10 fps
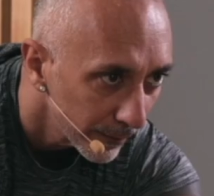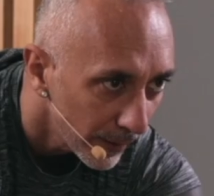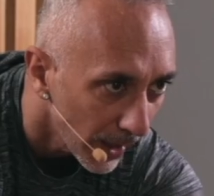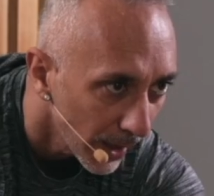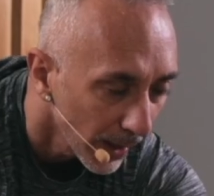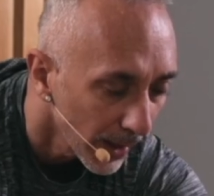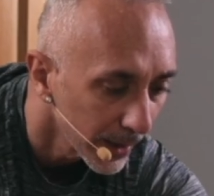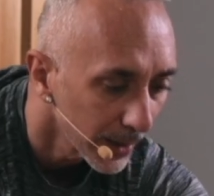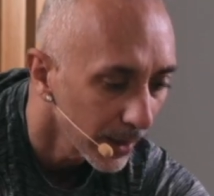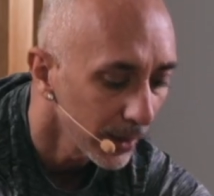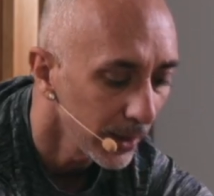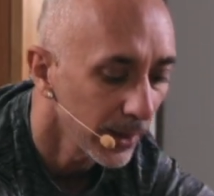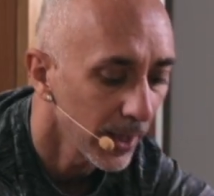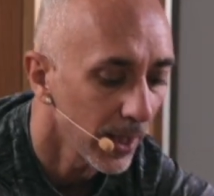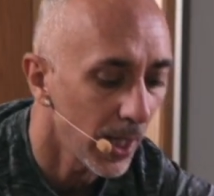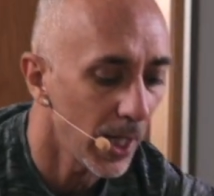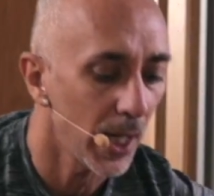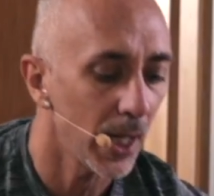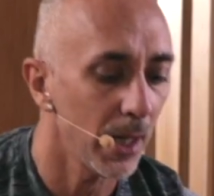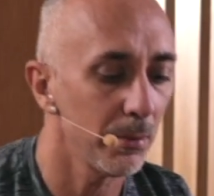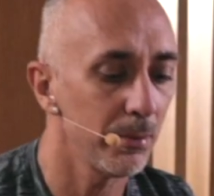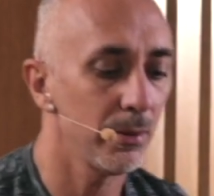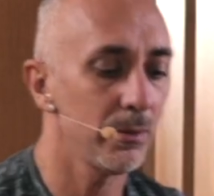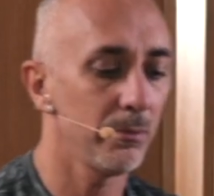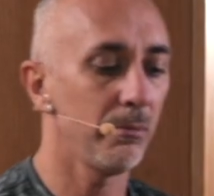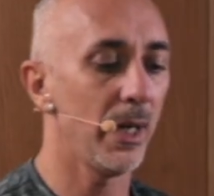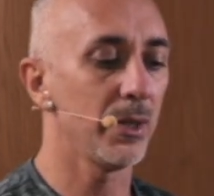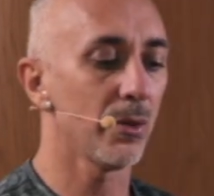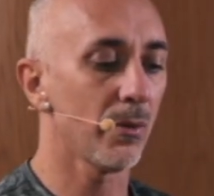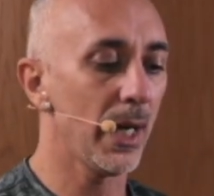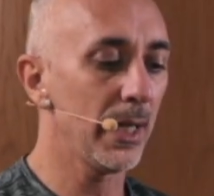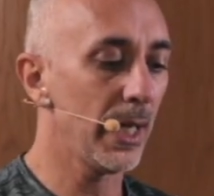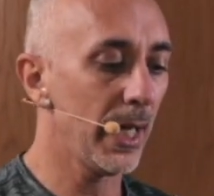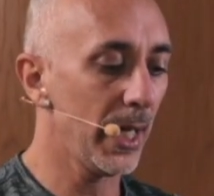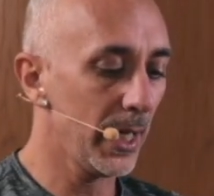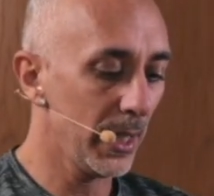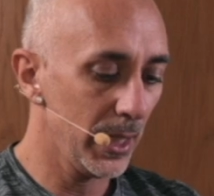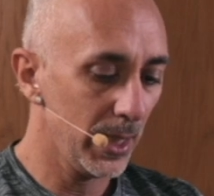5, and then inhale up, bend your right leg.